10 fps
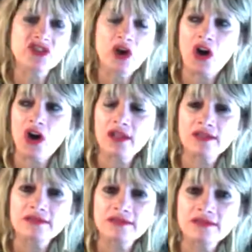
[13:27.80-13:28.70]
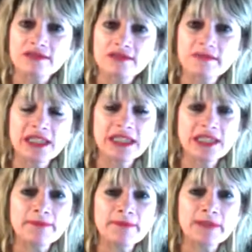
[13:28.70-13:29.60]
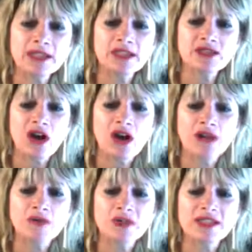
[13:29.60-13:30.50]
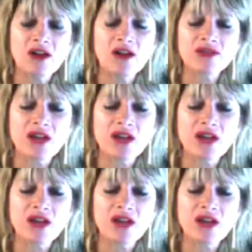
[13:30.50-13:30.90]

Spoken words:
dog? Millie dog? What's it called,